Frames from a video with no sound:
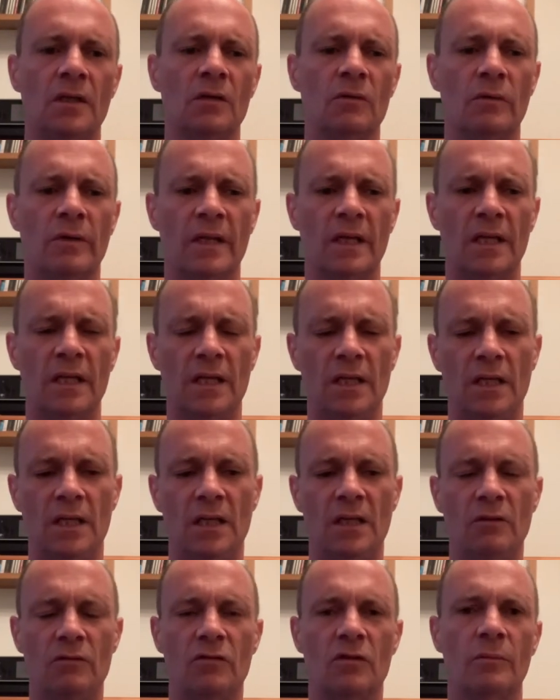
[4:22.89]
Well, that
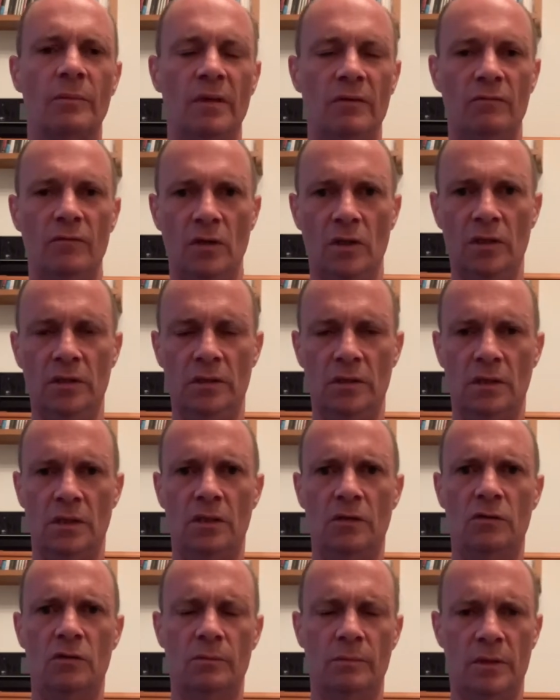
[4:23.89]
used to be fine, and that
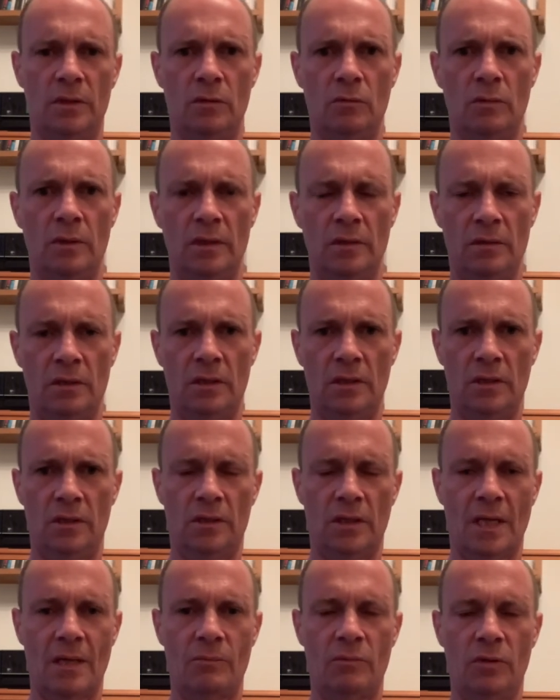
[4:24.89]
used to be the way
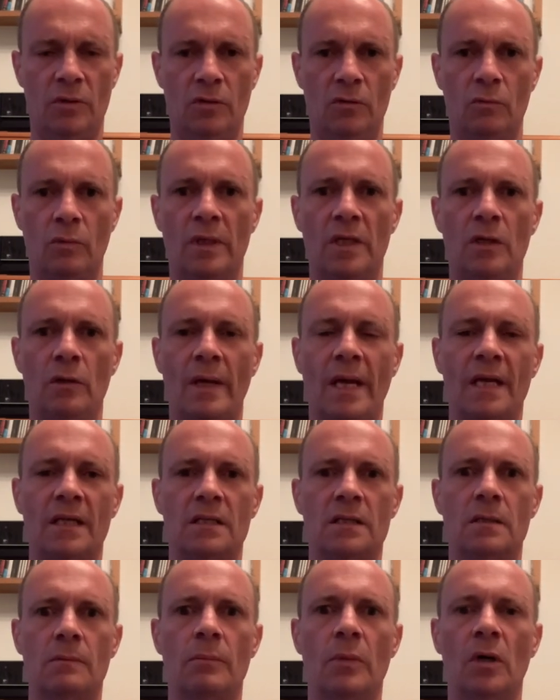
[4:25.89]
things happened when you
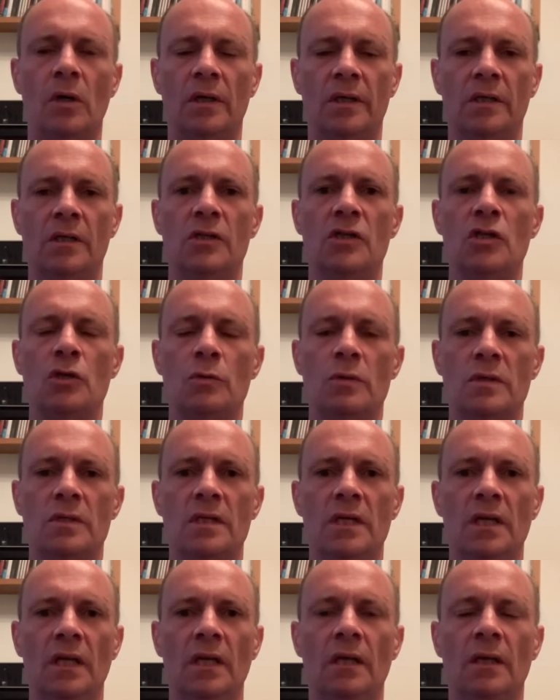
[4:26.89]
had to buy an
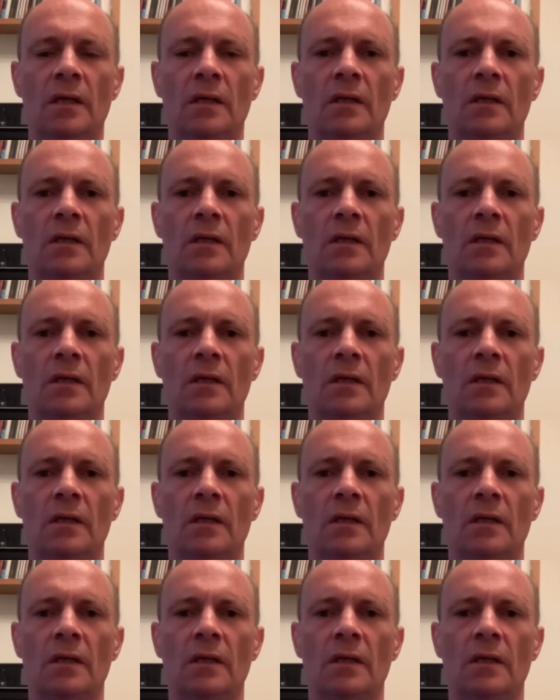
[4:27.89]
annuity,